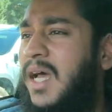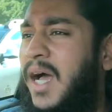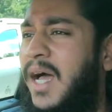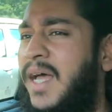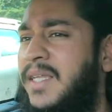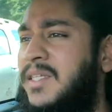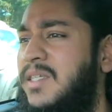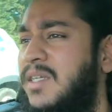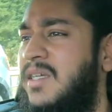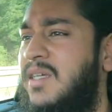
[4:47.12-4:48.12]
and
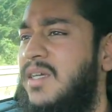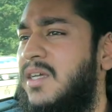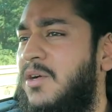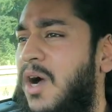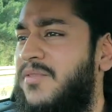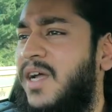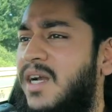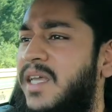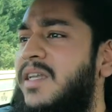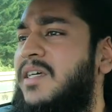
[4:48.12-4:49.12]
quite
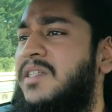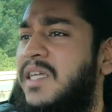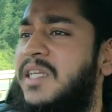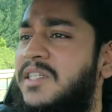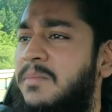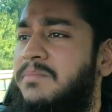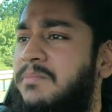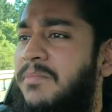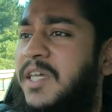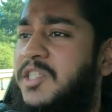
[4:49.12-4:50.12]
frankly, it does need
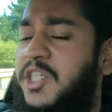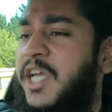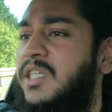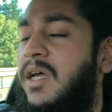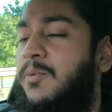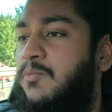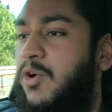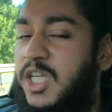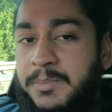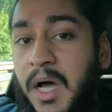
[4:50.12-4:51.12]
some things changed. It
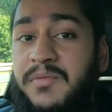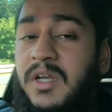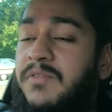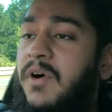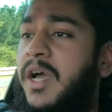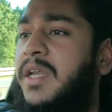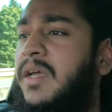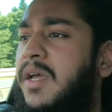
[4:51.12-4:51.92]
runs perfectly fine,